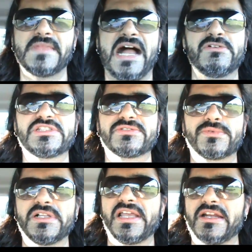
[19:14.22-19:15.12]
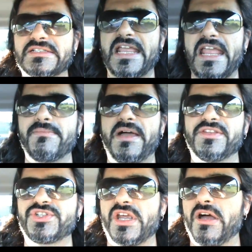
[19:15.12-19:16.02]
I was really entertained by
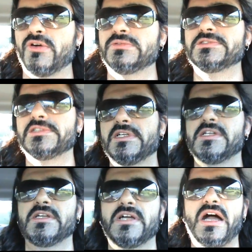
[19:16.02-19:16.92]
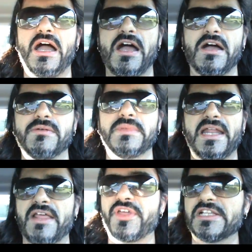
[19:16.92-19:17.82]
the show,
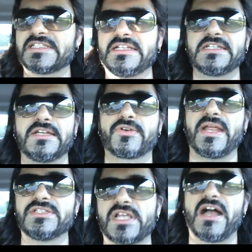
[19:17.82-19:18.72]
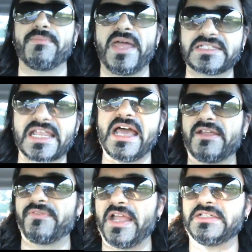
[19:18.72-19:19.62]
and I thought Cena did a great job. That's
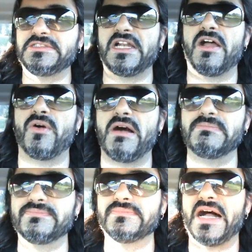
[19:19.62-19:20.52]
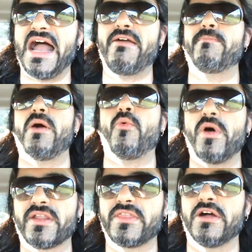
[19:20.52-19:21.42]
kind of, I am
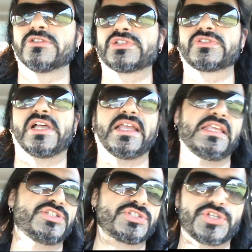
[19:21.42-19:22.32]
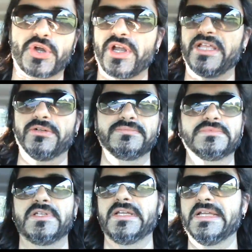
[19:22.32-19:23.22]
one of those who's like, he should turn heel.
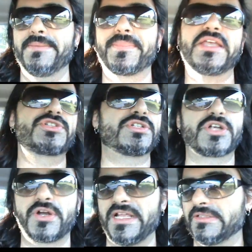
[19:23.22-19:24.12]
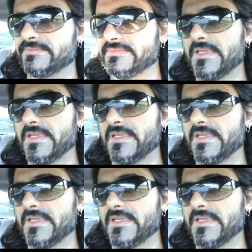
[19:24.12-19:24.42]
He should turn heel.